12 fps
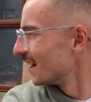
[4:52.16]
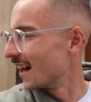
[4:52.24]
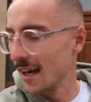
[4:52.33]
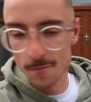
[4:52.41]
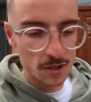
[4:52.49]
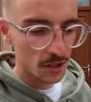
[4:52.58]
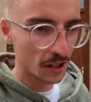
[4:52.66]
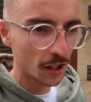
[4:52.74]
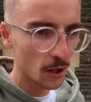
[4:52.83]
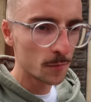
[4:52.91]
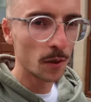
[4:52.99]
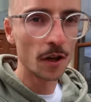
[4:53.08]
I'm just gonna
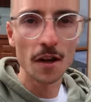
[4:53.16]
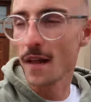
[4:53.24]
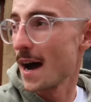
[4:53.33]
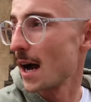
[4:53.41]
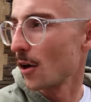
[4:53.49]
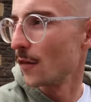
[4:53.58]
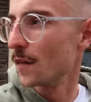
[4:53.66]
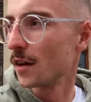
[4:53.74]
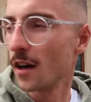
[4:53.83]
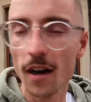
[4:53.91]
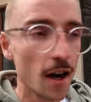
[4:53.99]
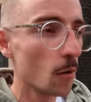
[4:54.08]
go put another hour on the
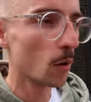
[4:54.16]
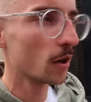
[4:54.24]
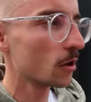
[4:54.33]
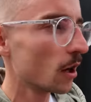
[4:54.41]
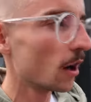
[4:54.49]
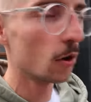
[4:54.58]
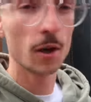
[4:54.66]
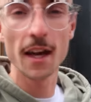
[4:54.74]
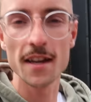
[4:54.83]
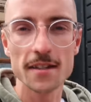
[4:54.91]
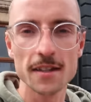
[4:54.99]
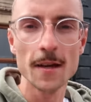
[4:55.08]
car while Cole
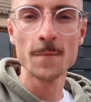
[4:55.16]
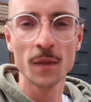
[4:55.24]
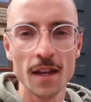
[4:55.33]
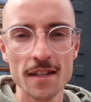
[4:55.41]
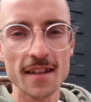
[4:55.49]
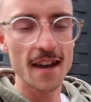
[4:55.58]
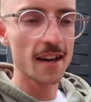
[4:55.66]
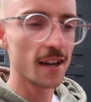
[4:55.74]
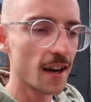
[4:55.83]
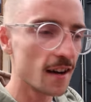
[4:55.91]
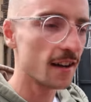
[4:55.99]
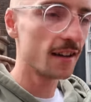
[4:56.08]
gets his
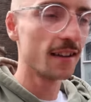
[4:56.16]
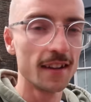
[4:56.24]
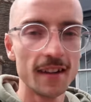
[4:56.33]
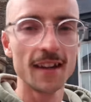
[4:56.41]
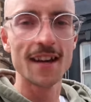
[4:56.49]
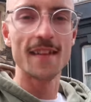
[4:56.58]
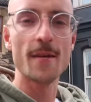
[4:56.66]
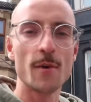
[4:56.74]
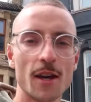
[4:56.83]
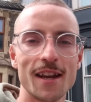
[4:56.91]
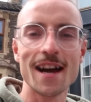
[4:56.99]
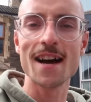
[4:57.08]
haircut, and then
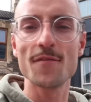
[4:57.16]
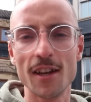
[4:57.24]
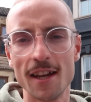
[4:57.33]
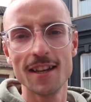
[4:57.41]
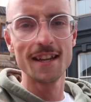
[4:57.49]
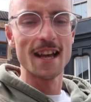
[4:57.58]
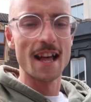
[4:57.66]
we're gonna have a